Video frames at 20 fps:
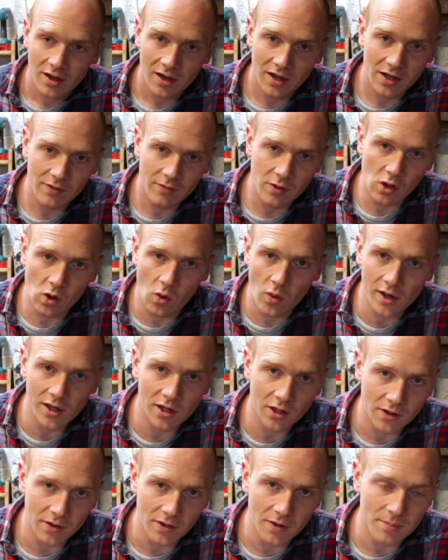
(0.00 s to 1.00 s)
I'll give you a quick
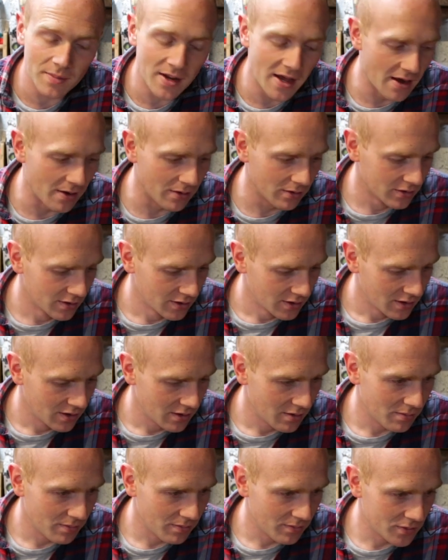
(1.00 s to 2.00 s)
look at them now,
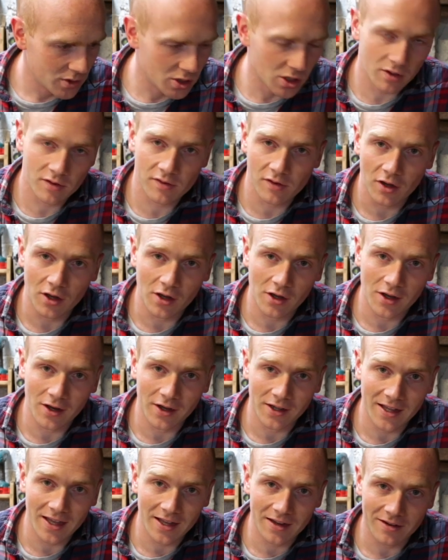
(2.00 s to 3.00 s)
just so you can kind
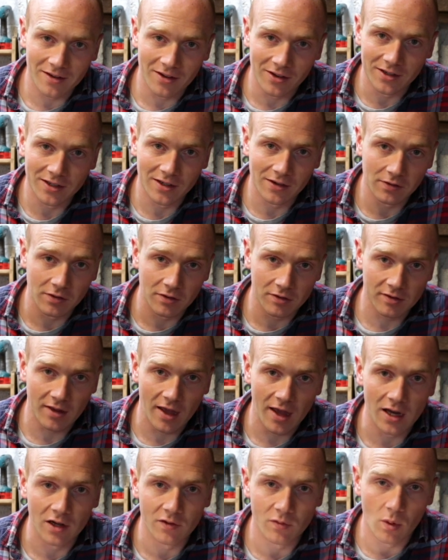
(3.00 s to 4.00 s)
of get an idea of the
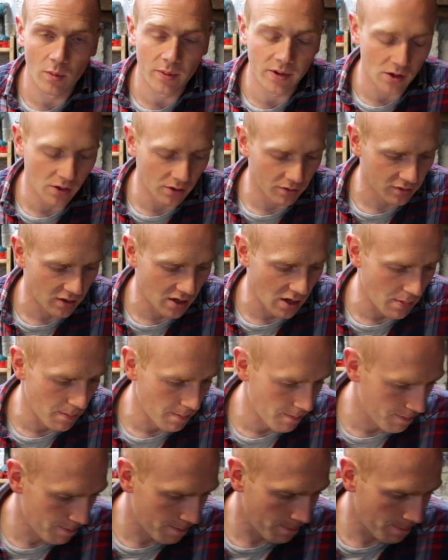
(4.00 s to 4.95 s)
scale of what we've got to come.